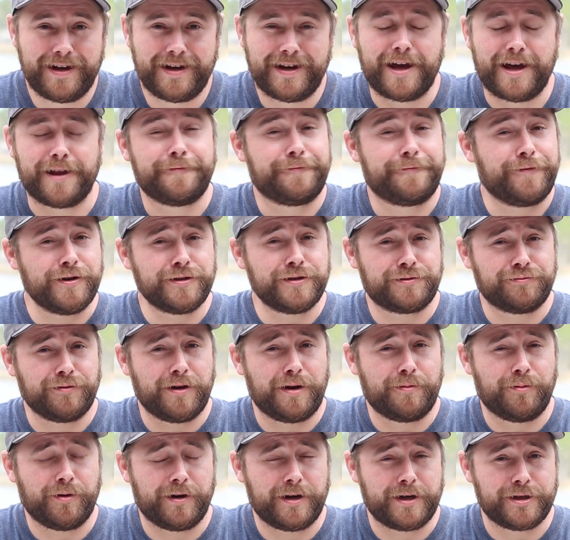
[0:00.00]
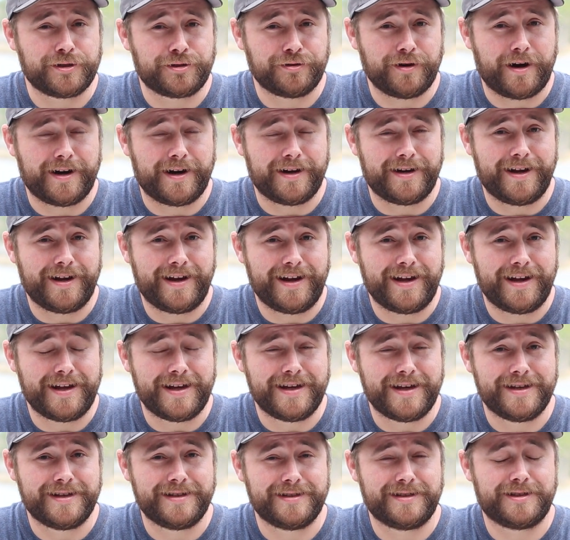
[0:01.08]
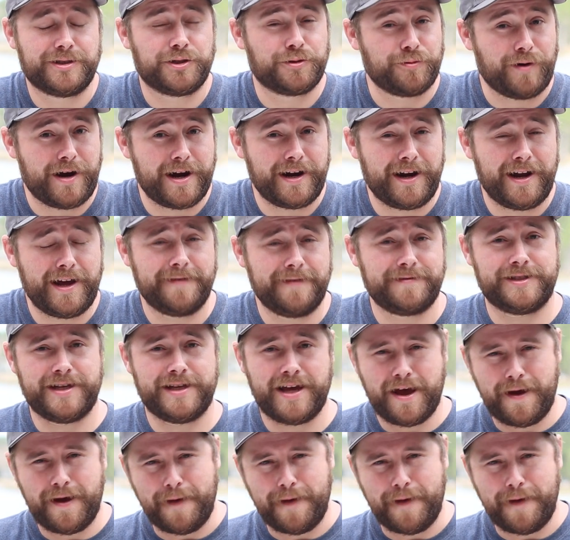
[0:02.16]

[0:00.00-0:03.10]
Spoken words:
Now the first rub we're gonna try today is Swine Life's